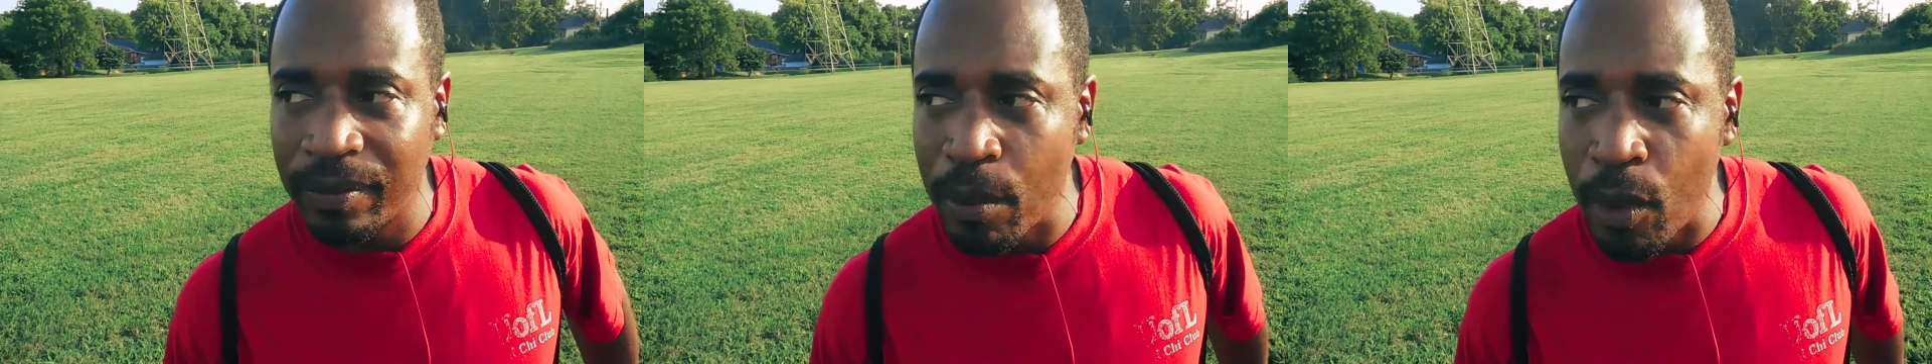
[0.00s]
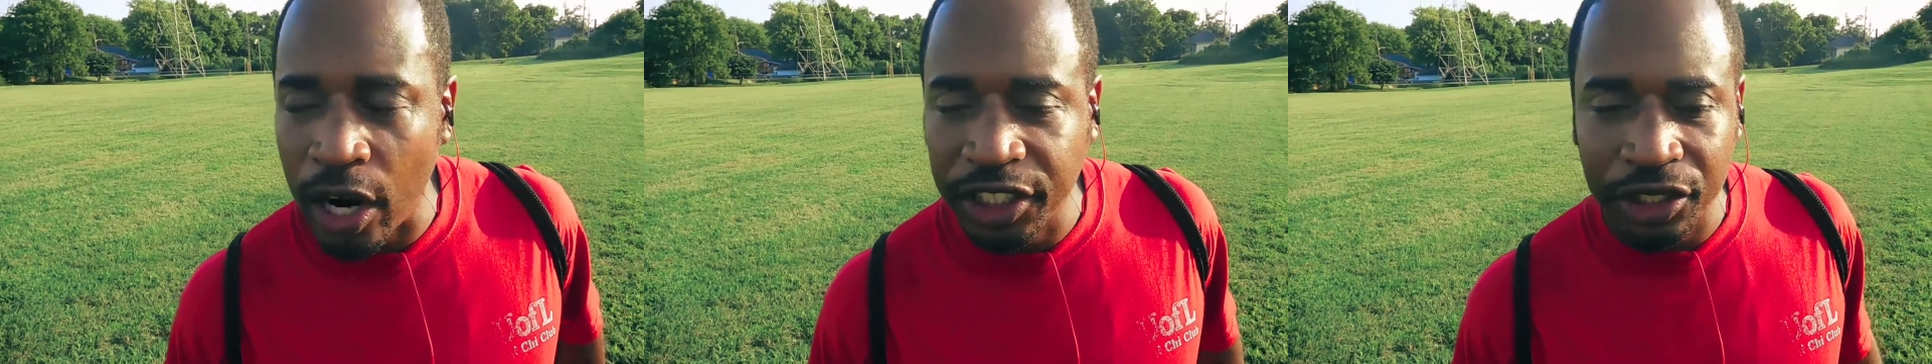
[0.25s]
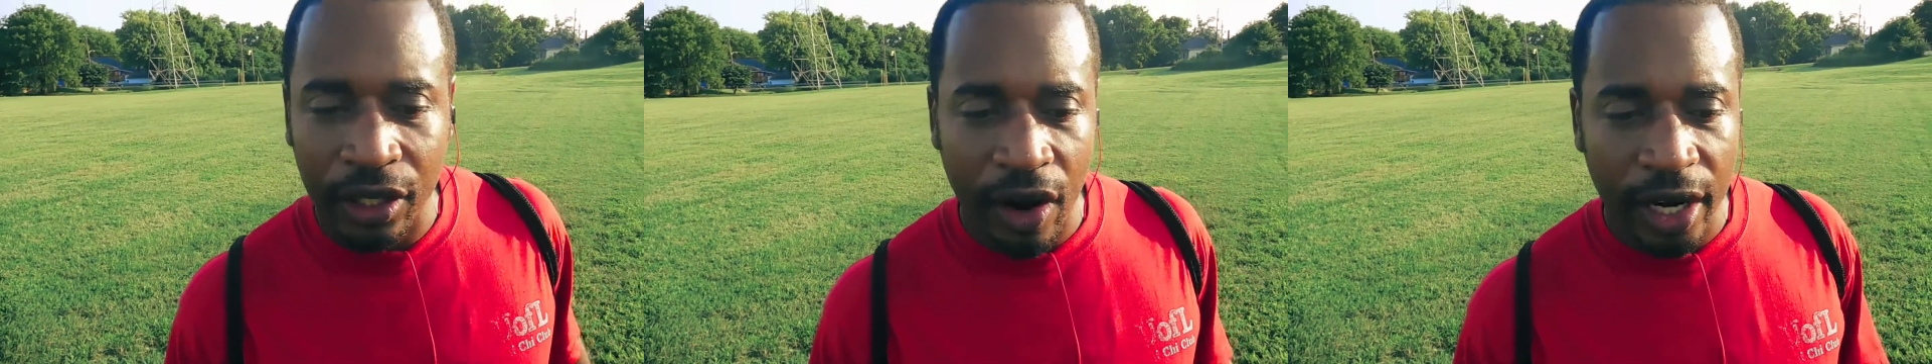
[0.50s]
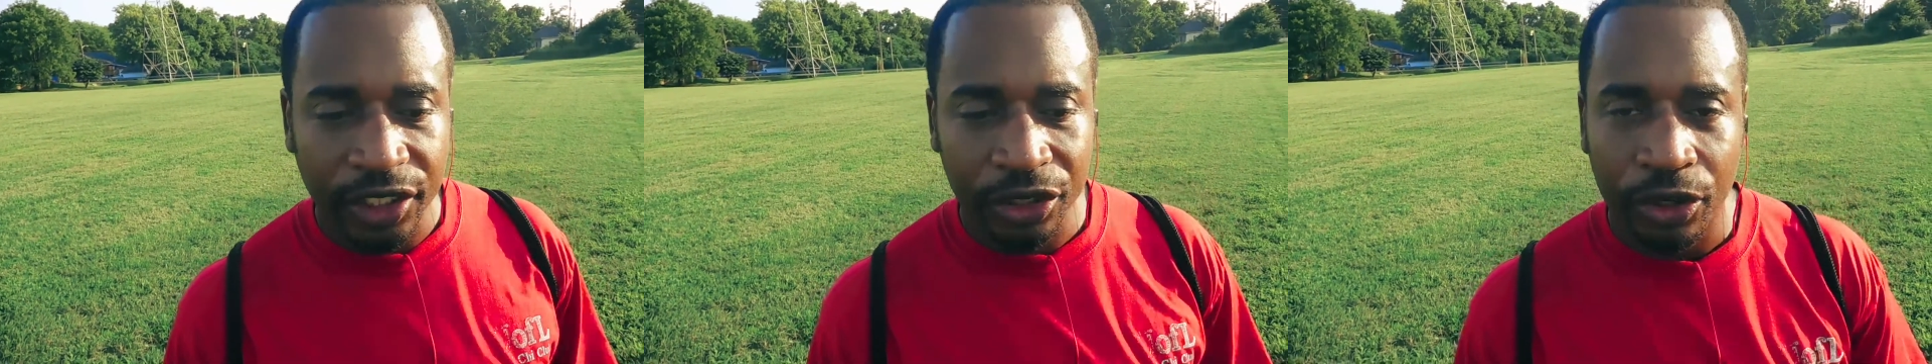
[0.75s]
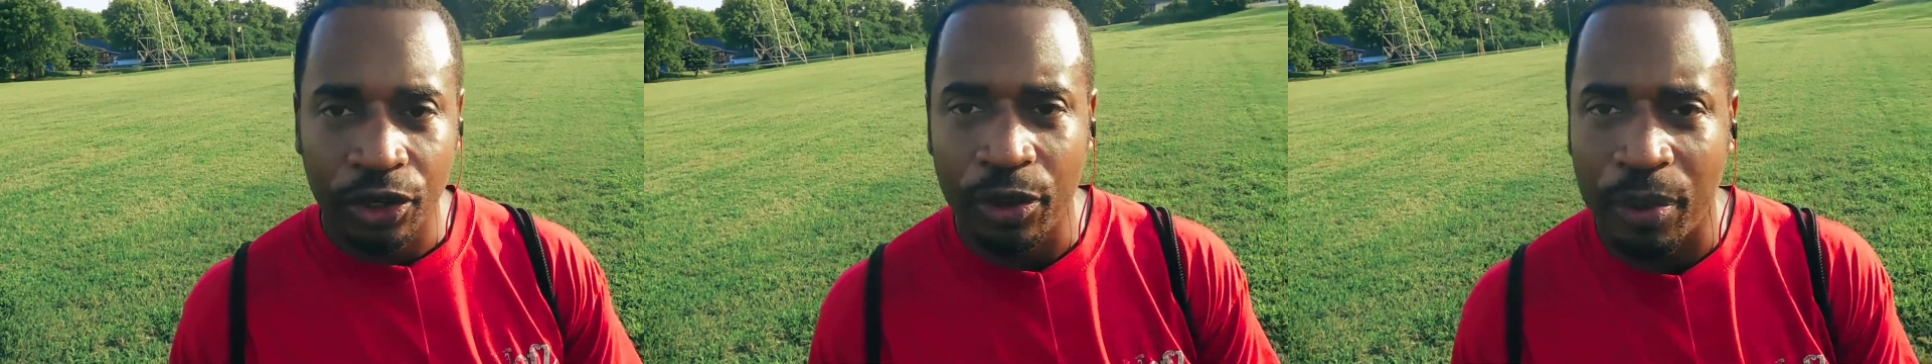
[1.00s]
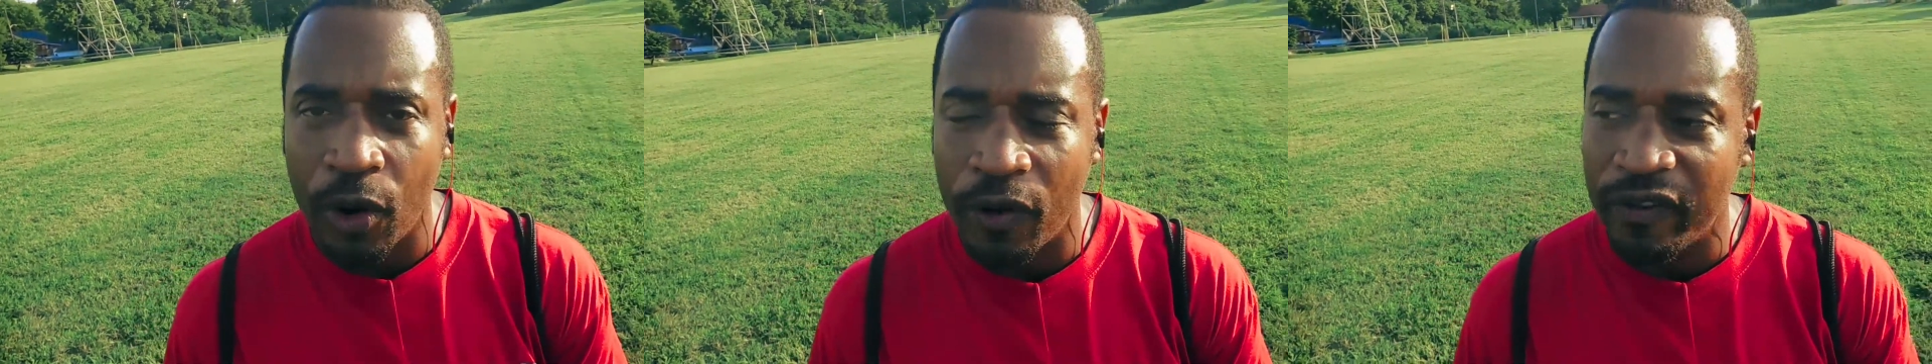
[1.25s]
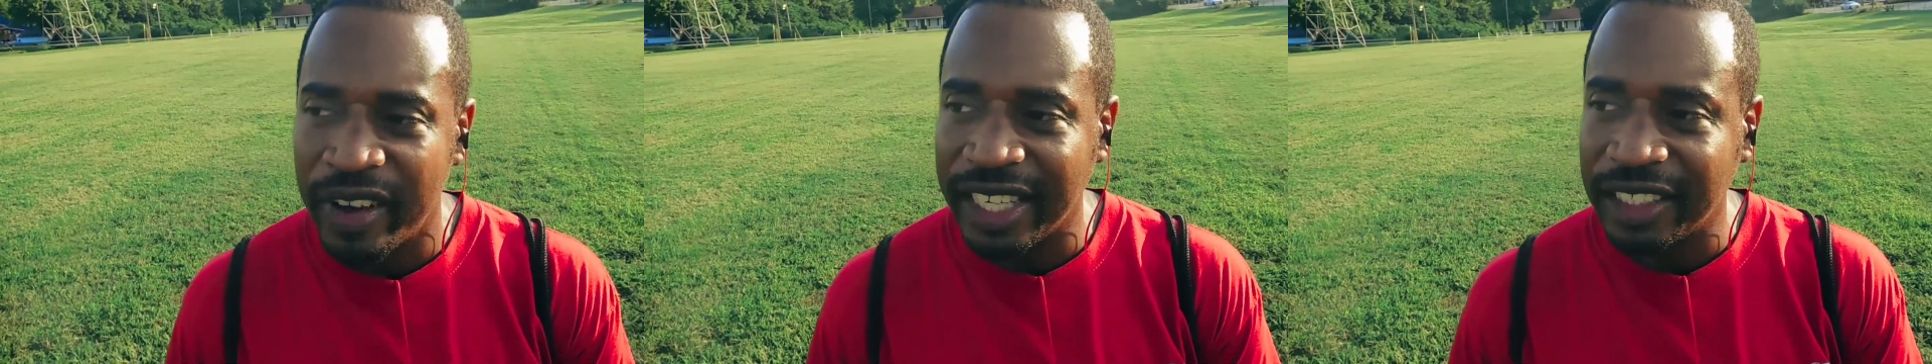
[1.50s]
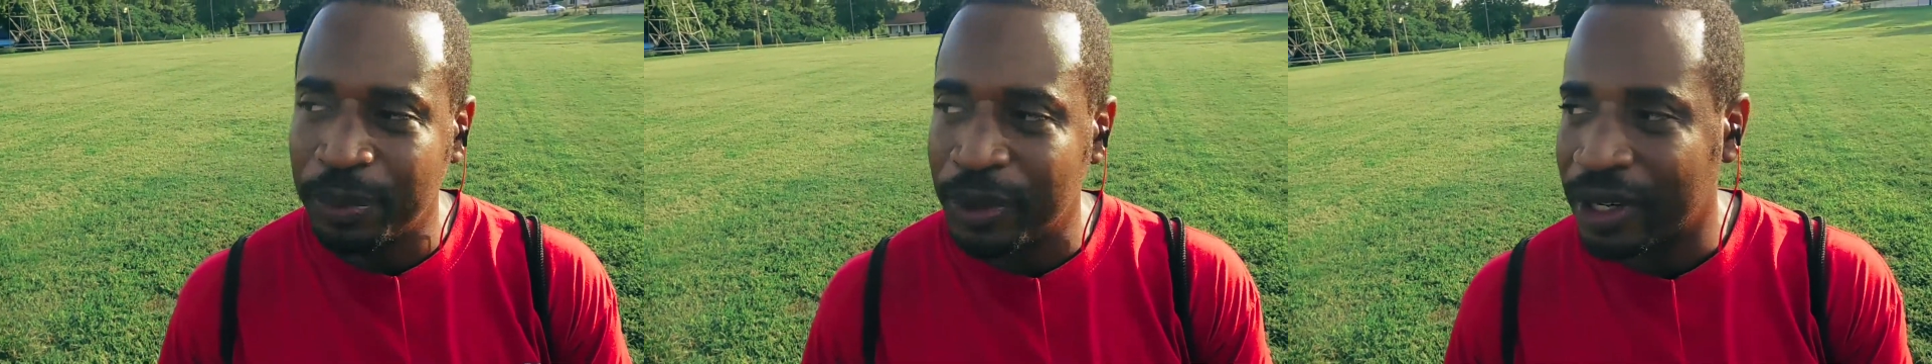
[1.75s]
martial arts group on
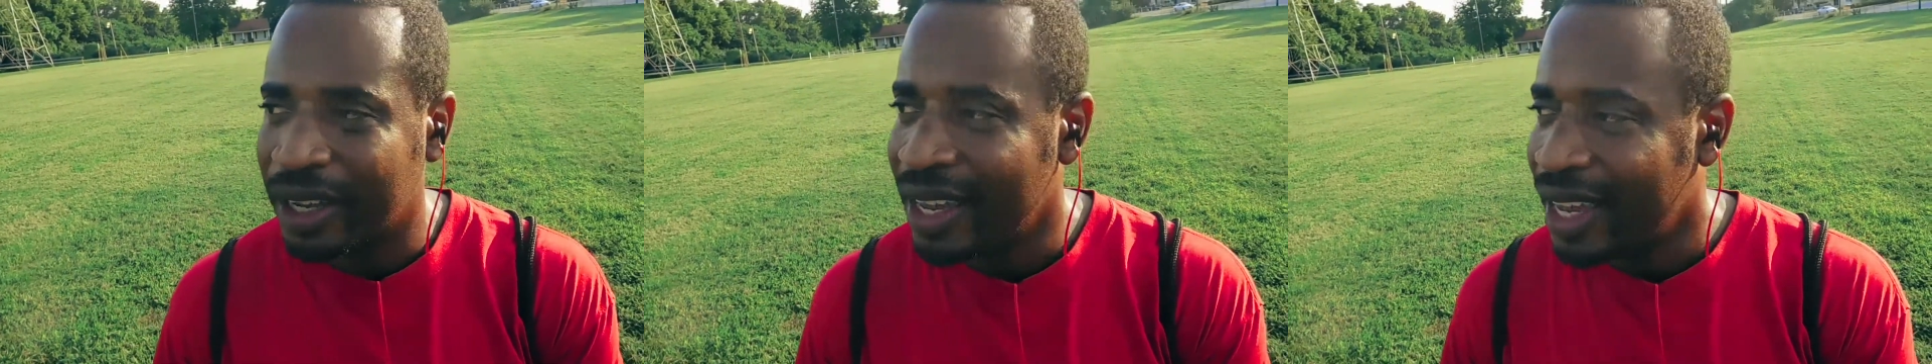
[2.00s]
Facebook,